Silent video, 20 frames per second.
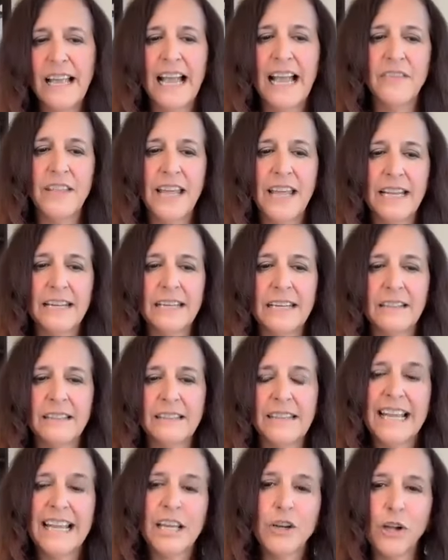And then
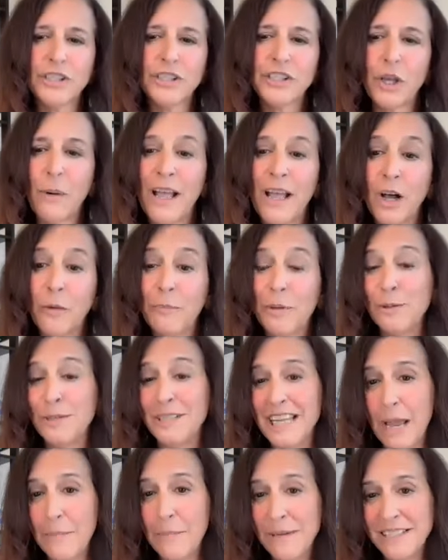they can also help you
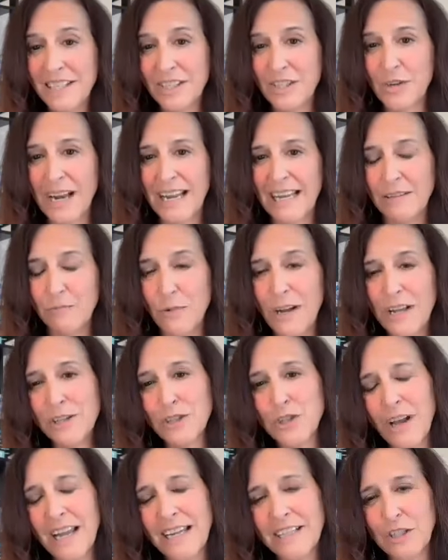demonstrate what you're
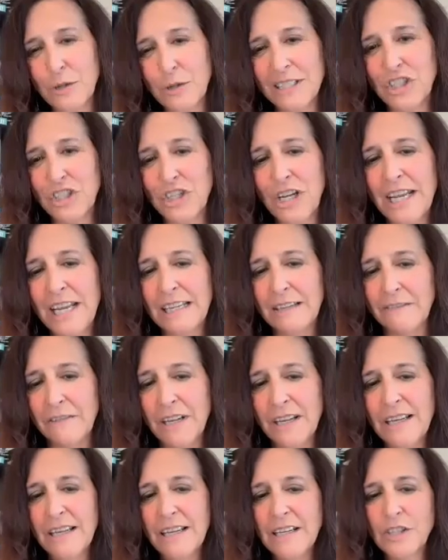trying to achieve.
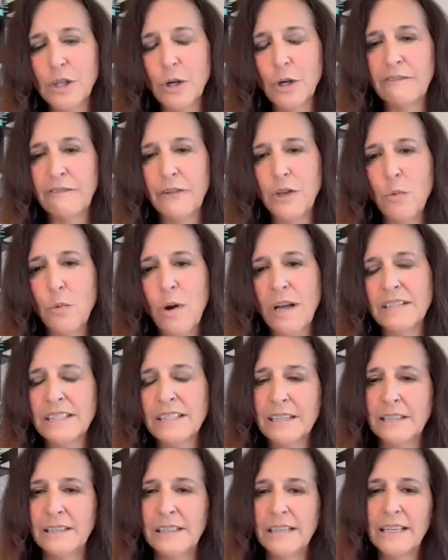So if you want
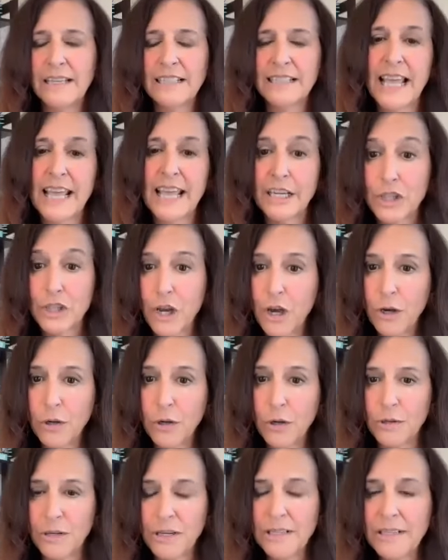to set a
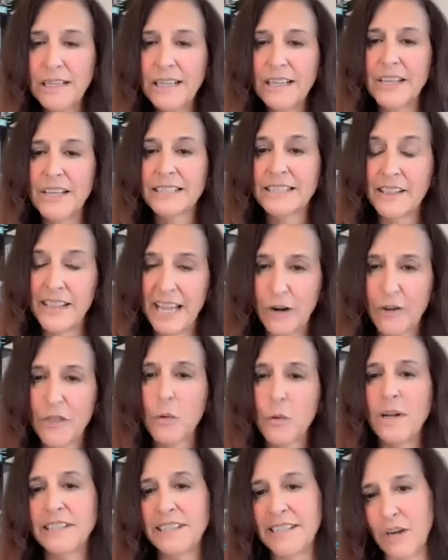tone, this, they're
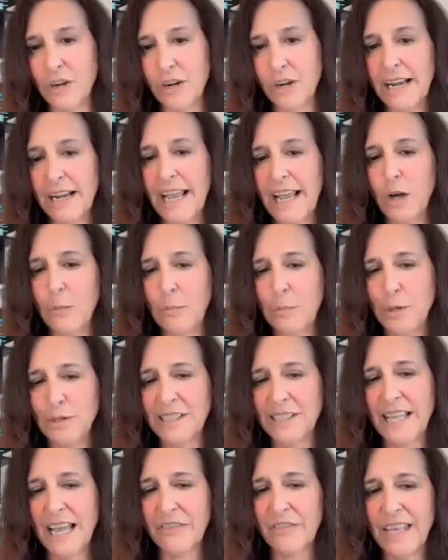the ones that are going to help you
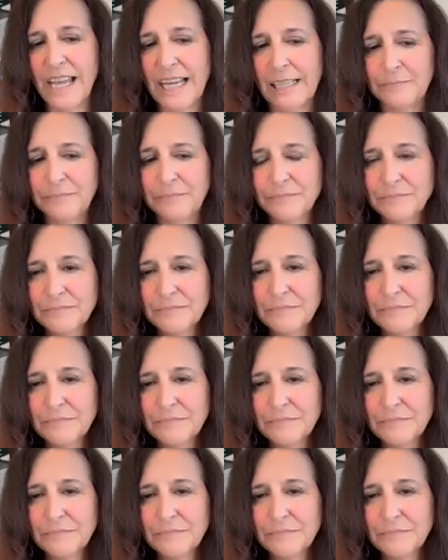set that.